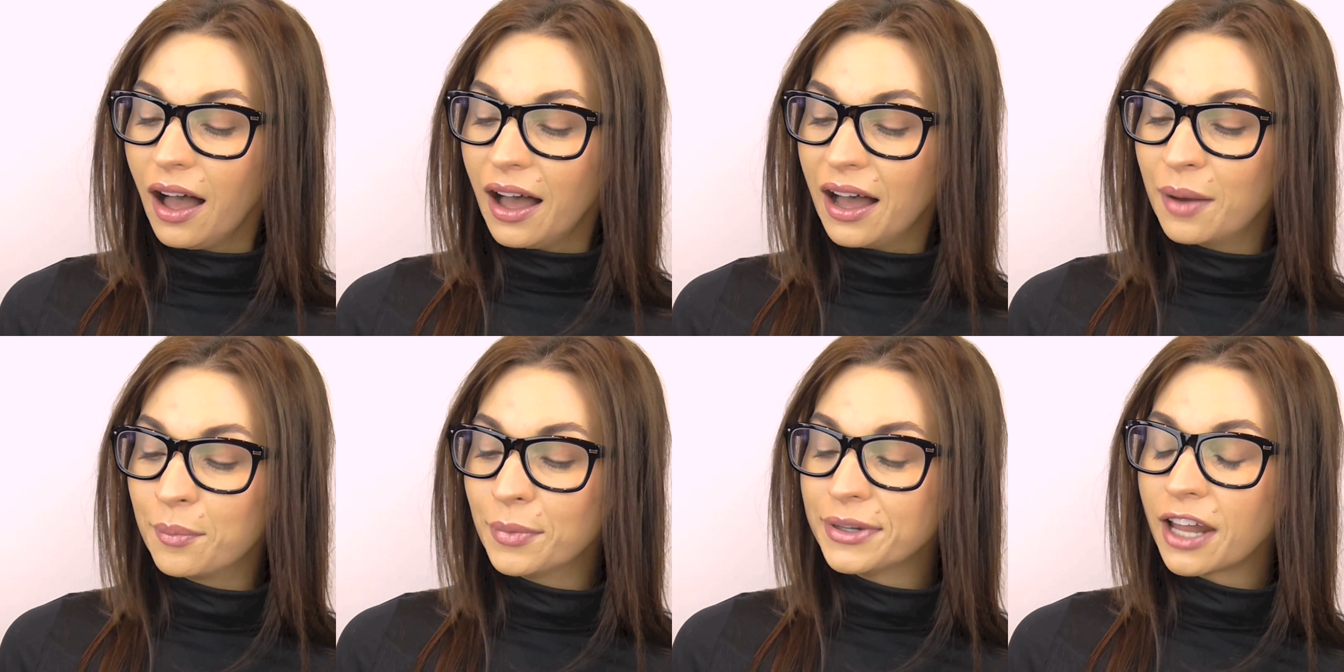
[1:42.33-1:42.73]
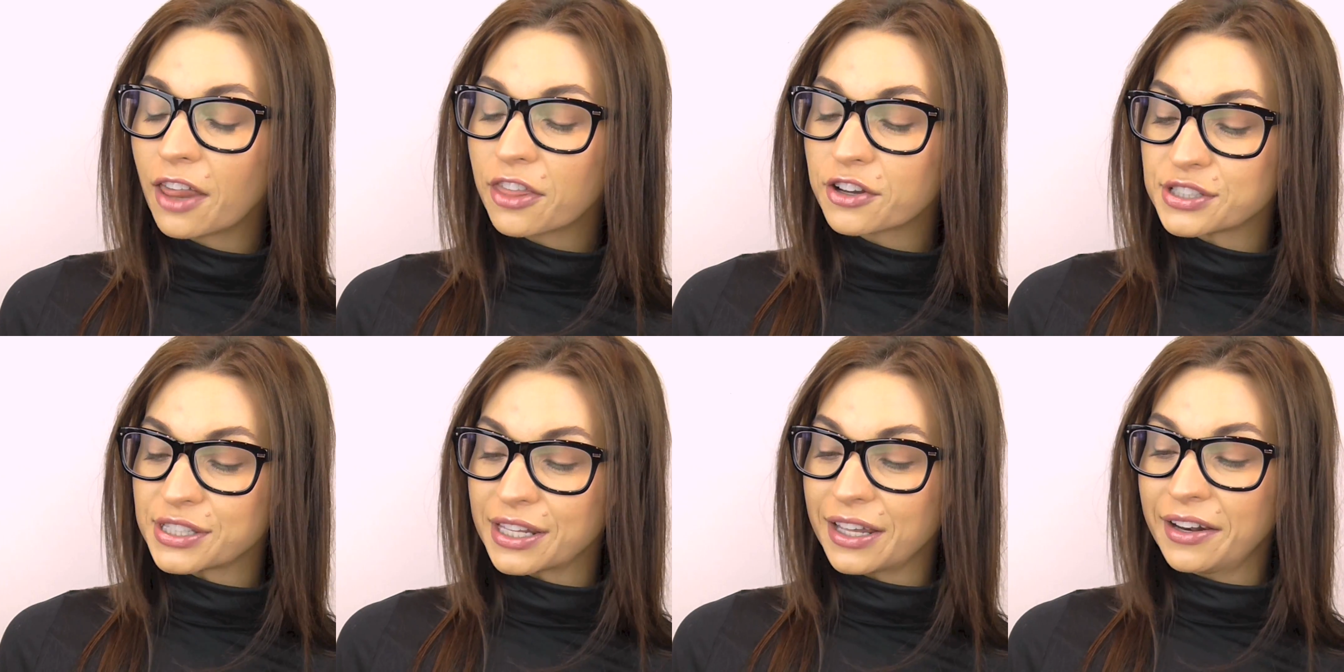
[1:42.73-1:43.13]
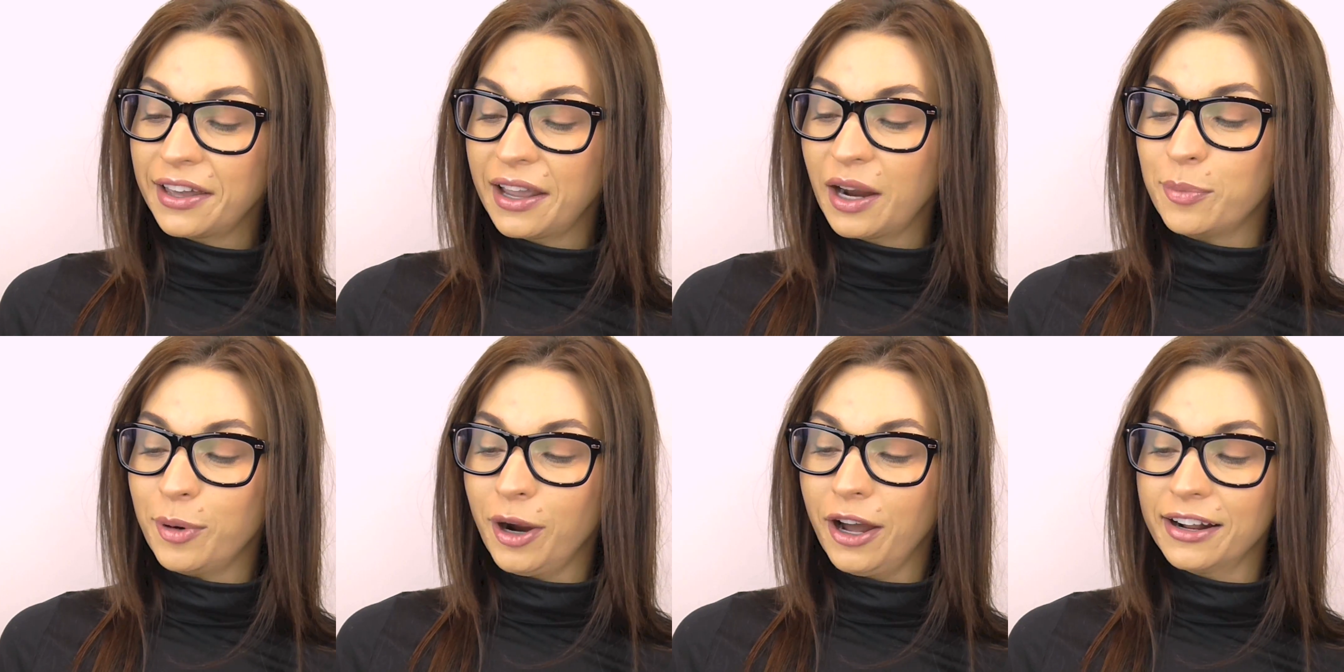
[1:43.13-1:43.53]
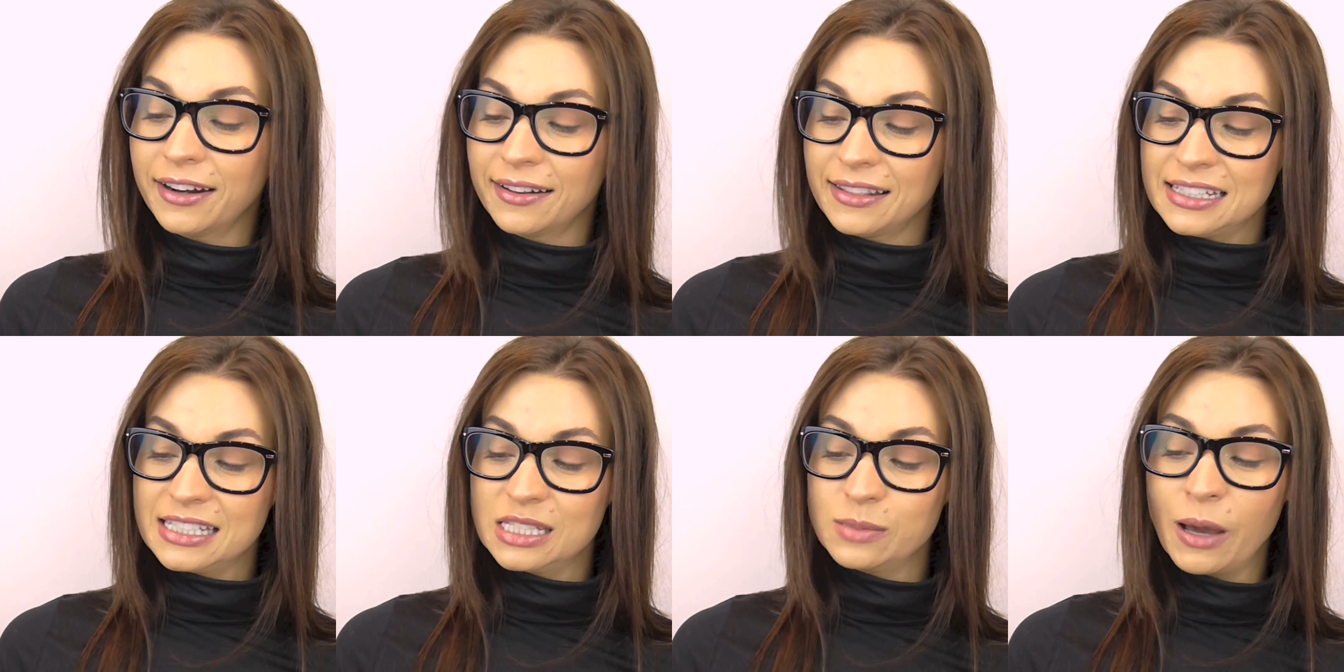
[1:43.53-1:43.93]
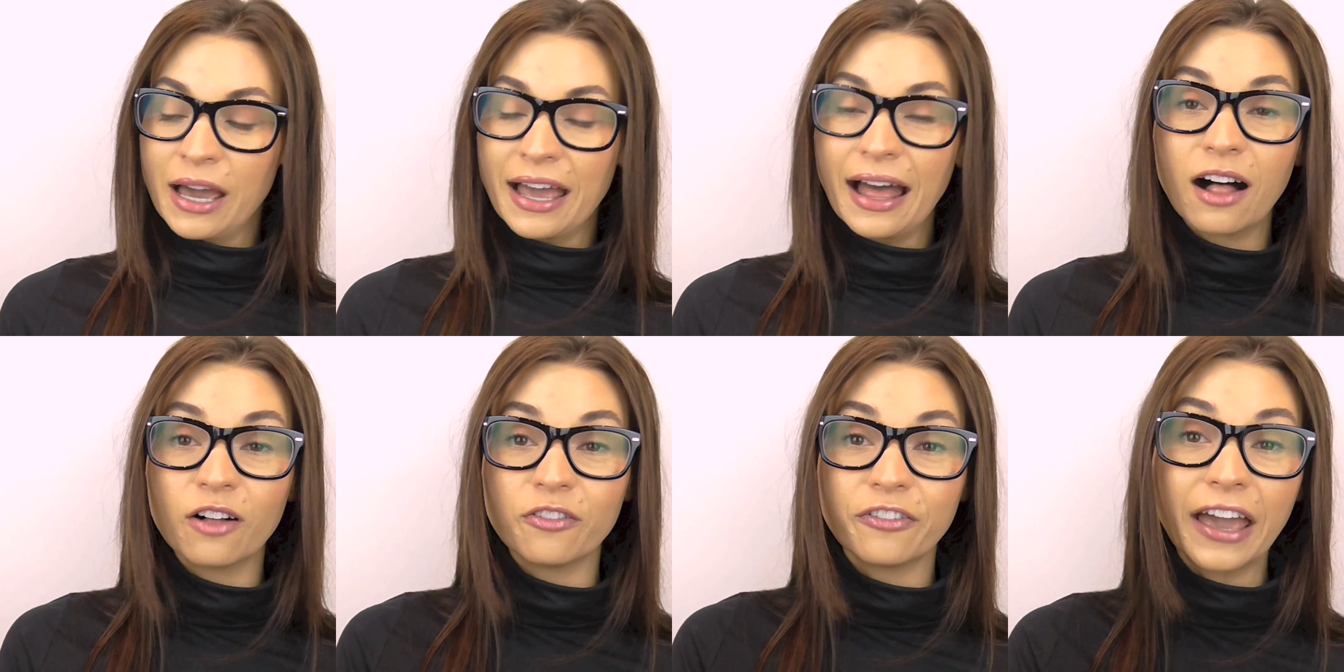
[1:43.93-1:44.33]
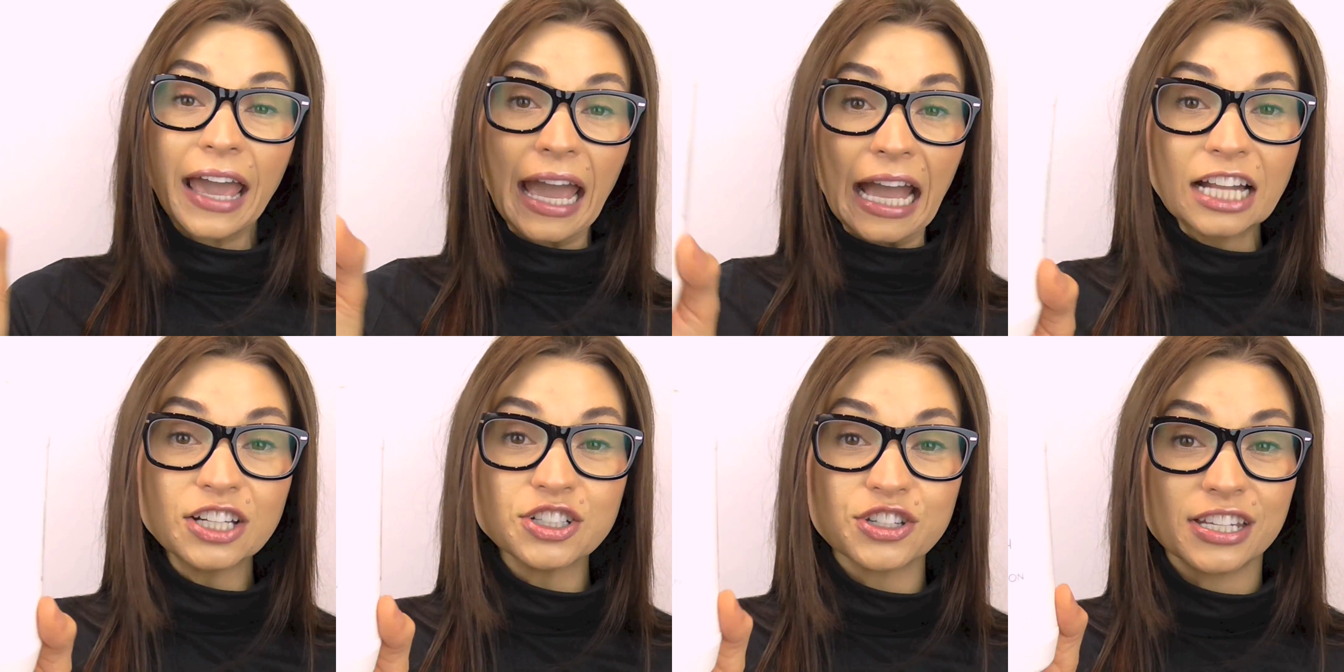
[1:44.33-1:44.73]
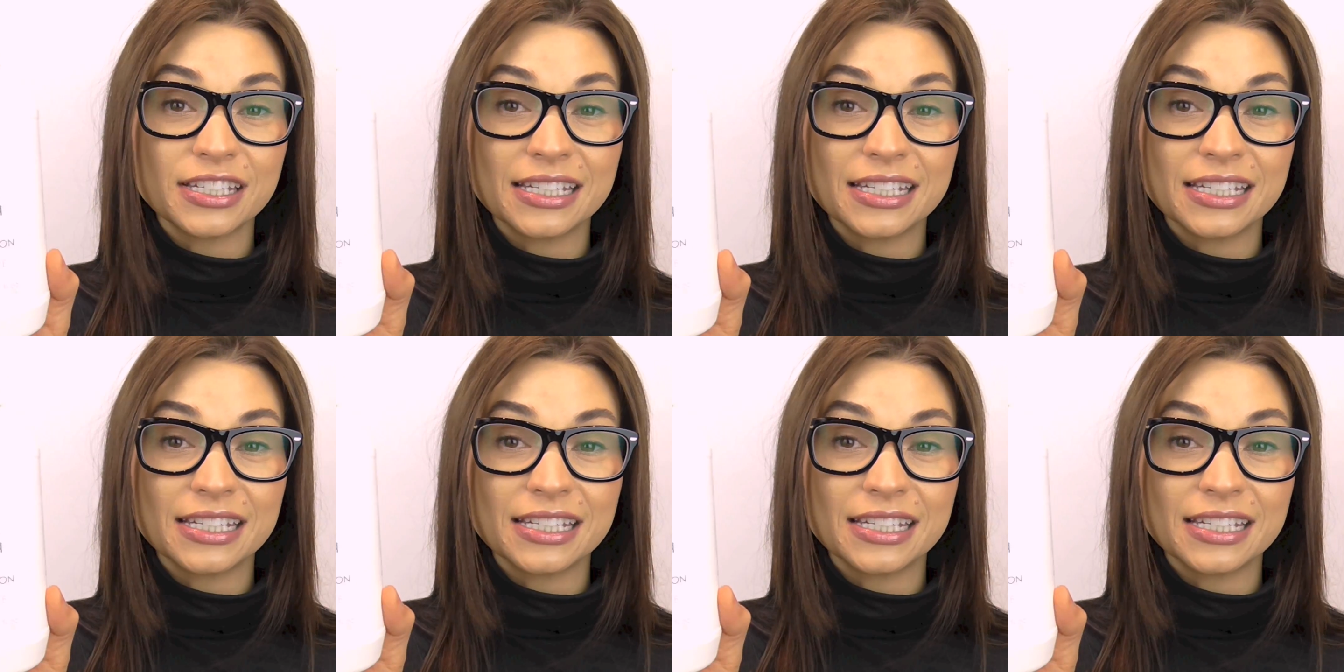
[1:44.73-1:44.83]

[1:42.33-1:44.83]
Another skincare product, this is by Alpha H.